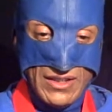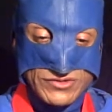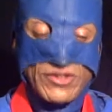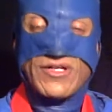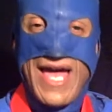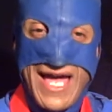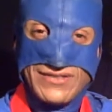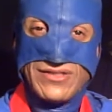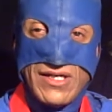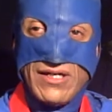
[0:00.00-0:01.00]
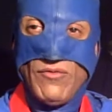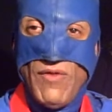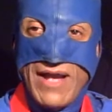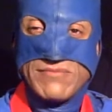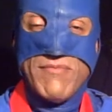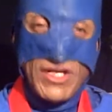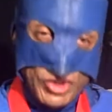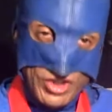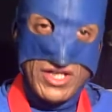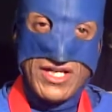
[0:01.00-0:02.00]
So, guys, make
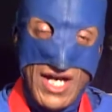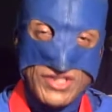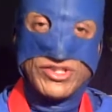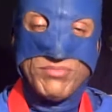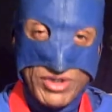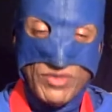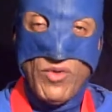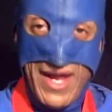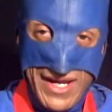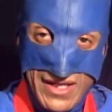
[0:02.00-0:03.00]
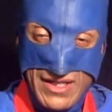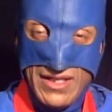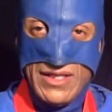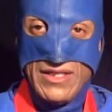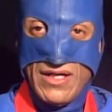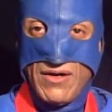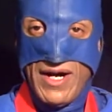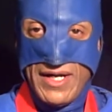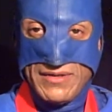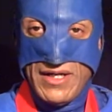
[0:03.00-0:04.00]
sure your guns are put away, all
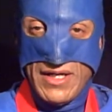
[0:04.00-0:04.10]
right?